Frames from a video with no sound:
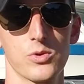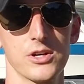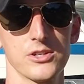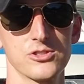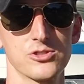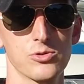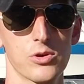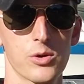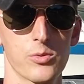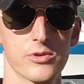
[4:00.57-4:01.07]

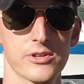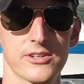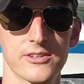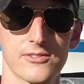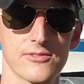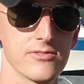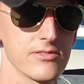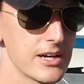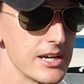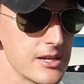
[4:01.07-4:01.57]
was, do I want an
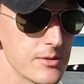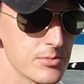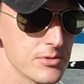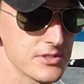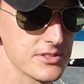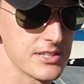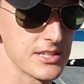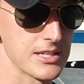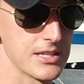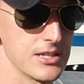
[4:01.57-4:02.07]

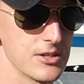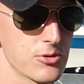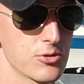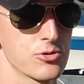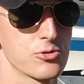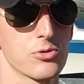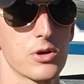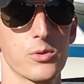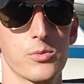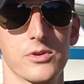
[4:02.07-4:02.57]
inflatable dinghy
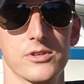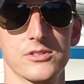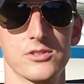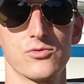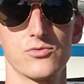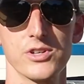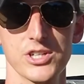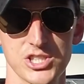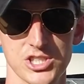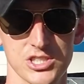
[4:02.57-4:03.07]
or do I want a
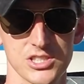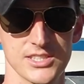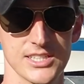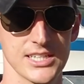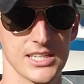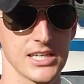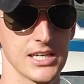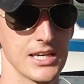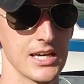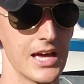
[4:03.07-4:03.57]
rigid
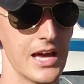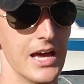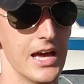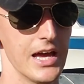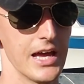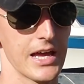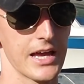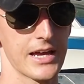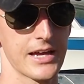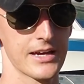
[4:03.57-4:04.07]
dinghy?
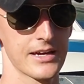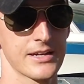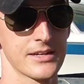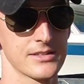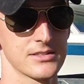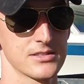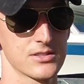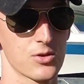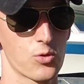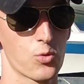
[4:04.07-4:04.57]

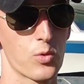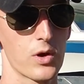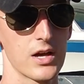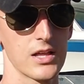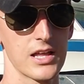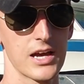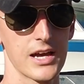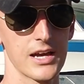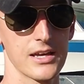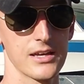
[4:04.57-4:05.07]
And
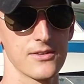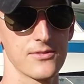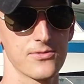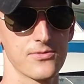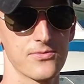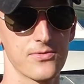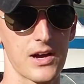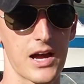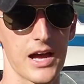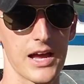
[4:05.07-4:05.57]
while I
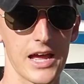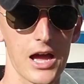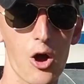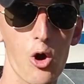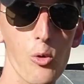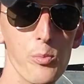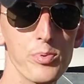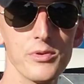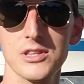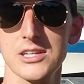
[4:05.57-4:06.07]

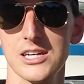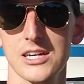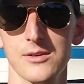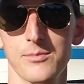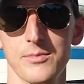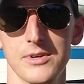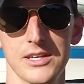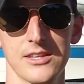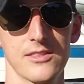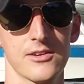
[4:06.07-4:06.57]
openly
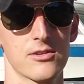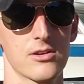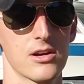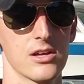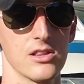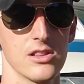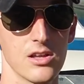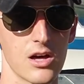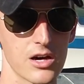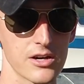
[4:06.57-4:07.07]
admit there are a
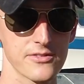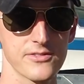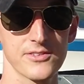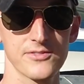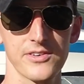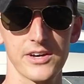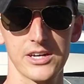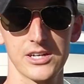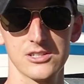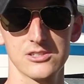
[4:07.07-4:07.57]
lot of
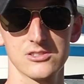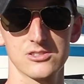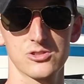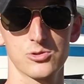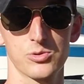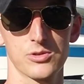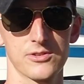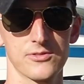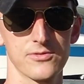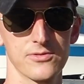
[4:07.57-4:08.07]
advantages
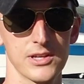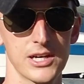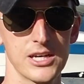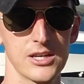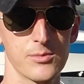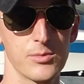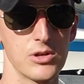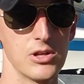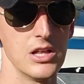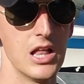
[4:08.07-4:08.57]
to an
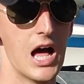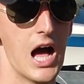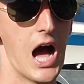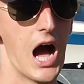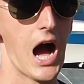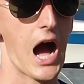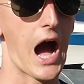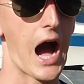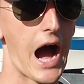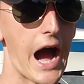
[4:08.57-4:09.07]
inflatable,
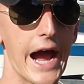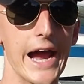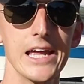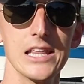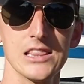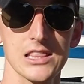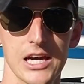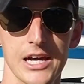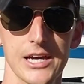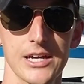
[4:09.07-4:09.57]
I
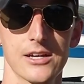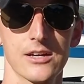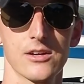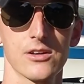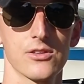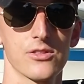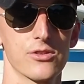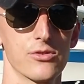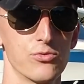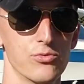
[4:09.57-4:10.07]
like
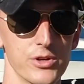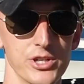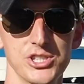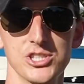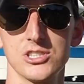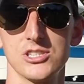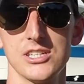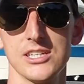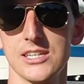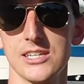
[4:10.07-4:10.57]
the
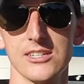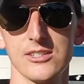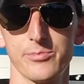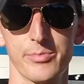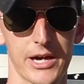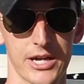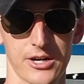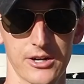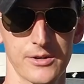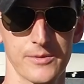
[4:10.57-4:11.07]
rigid dinghies
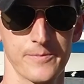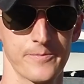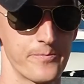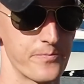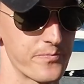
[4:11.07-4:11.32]
better.